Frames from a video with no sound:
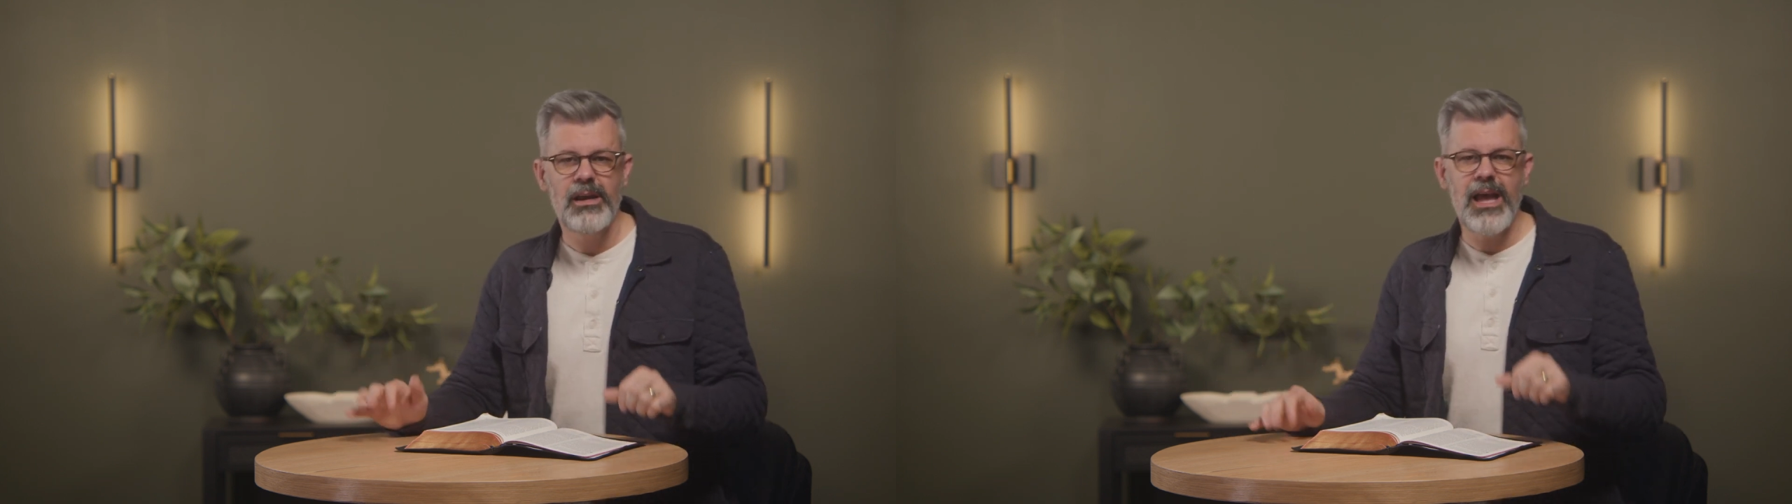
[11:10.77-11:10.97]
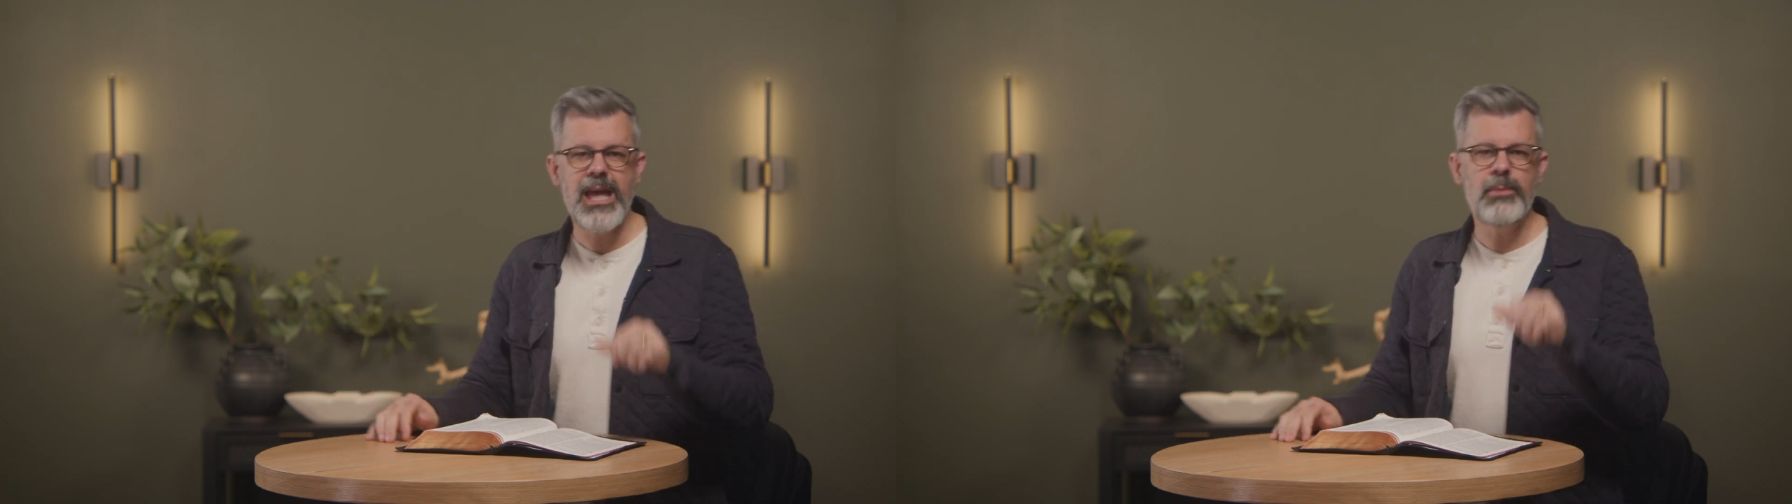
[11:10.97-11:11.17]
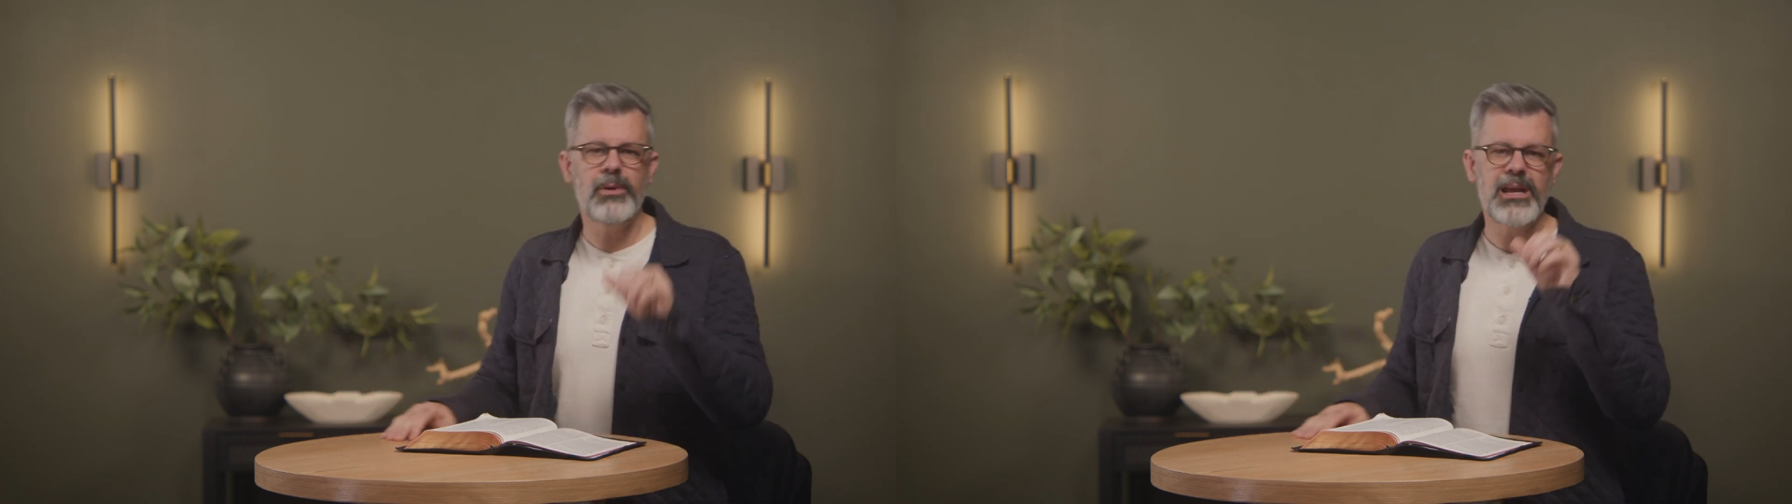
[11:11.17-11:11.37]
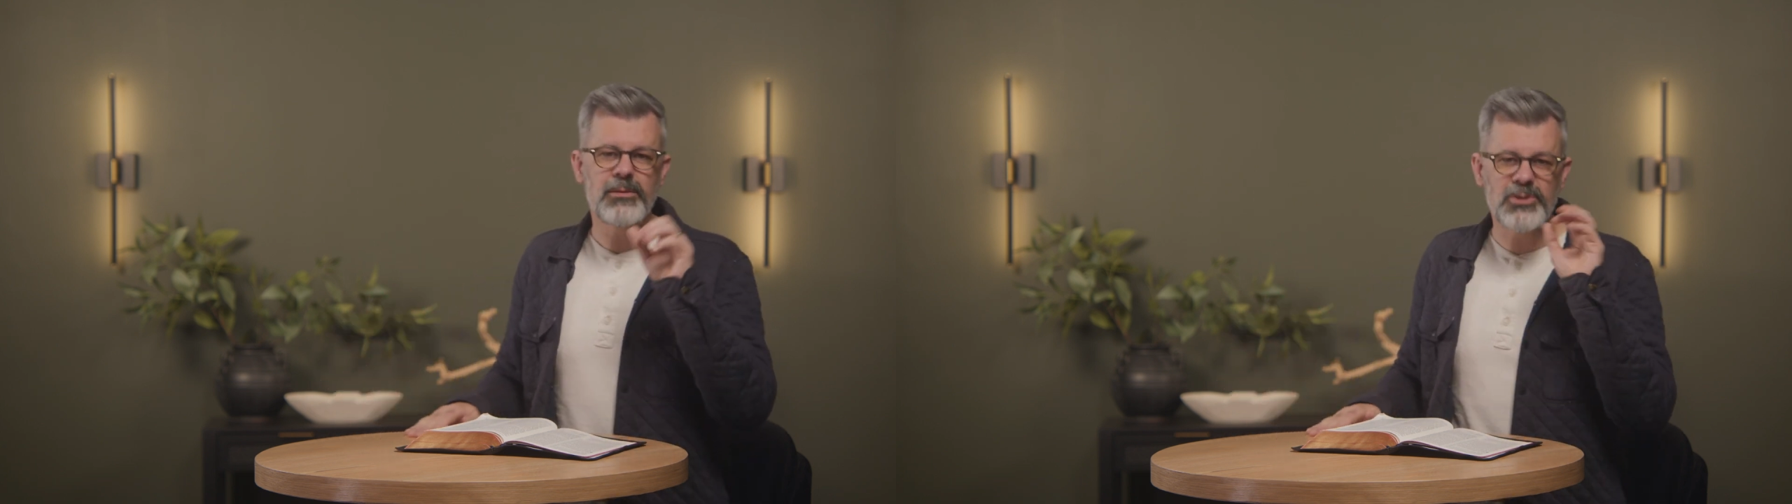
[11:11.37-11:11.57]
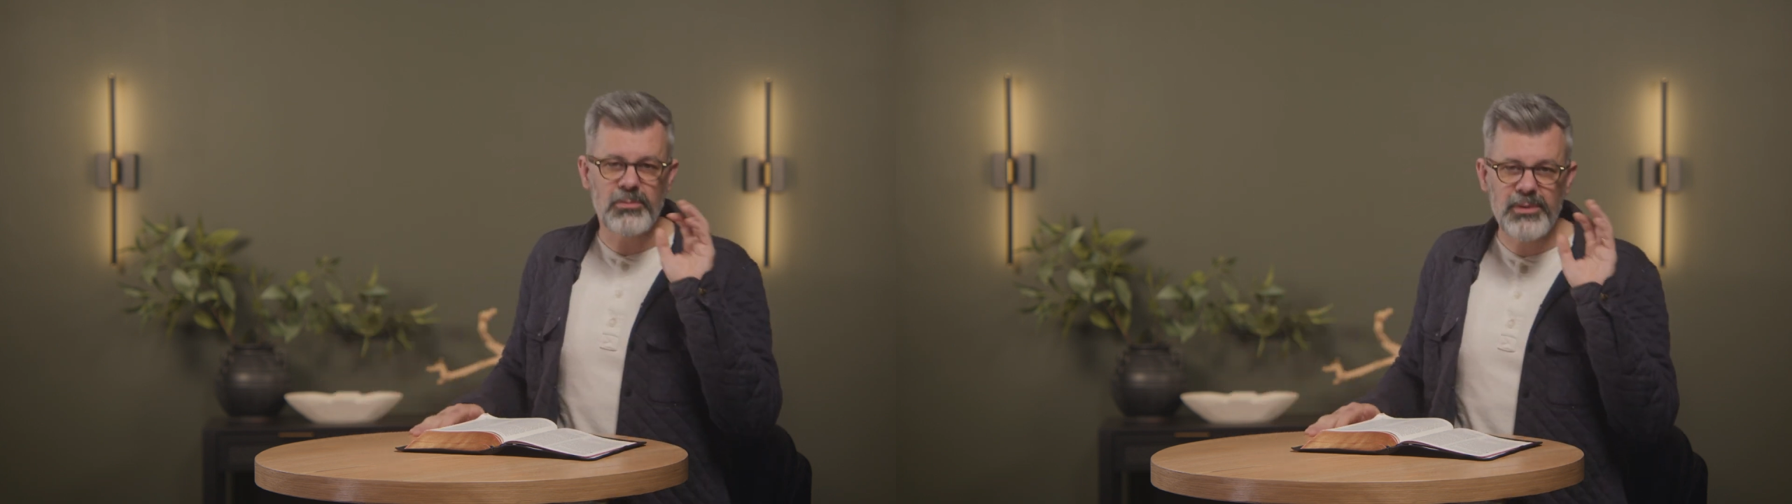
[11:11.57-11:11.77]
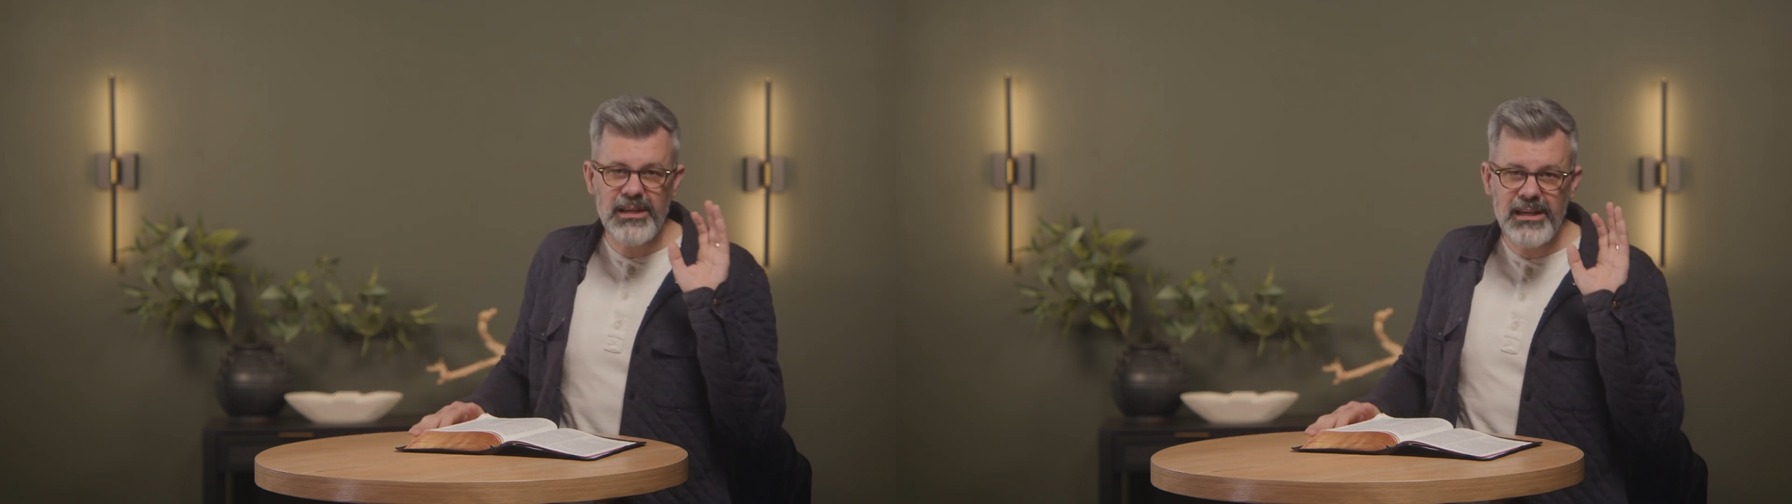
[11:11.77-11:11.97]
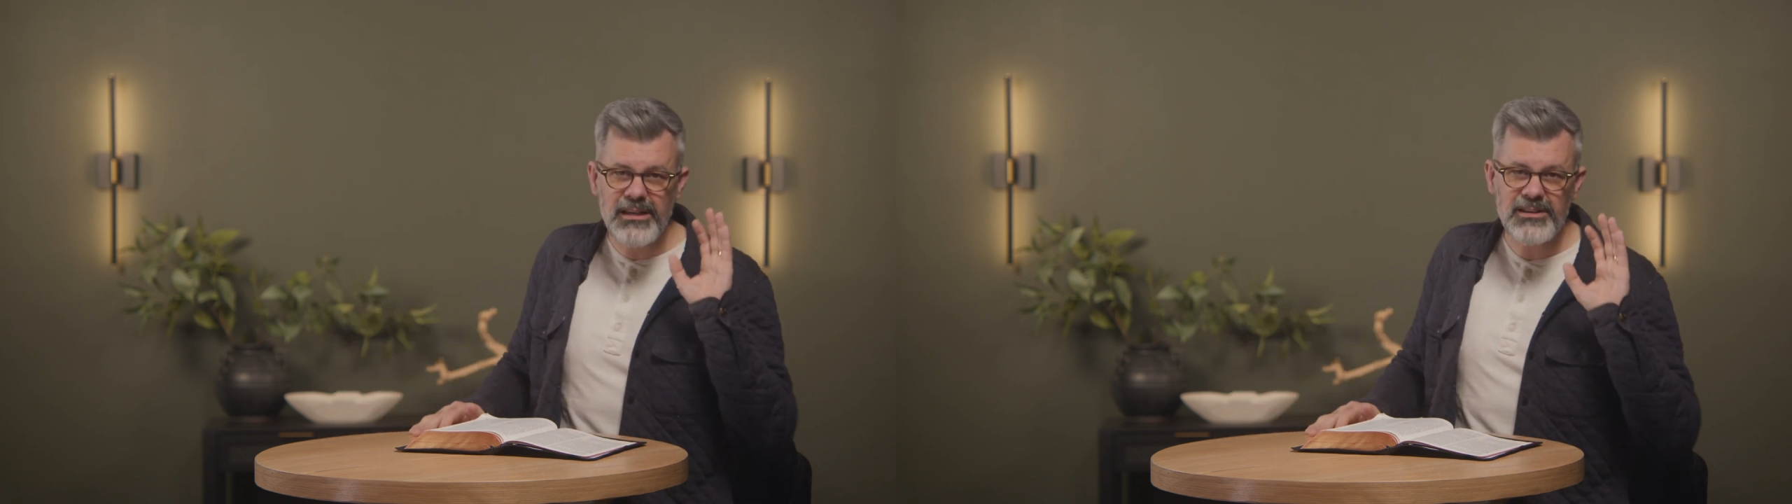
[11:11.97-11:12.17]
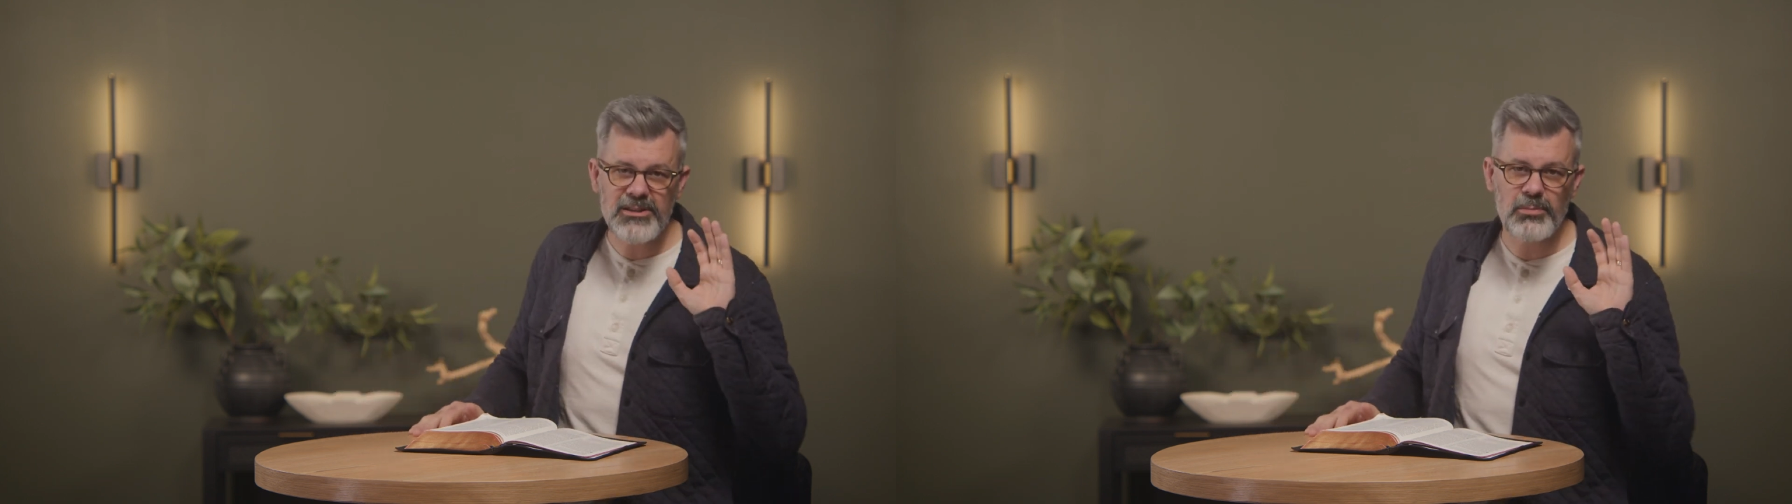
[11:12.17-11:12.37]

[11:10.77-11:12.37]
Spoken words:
Abraham's obedience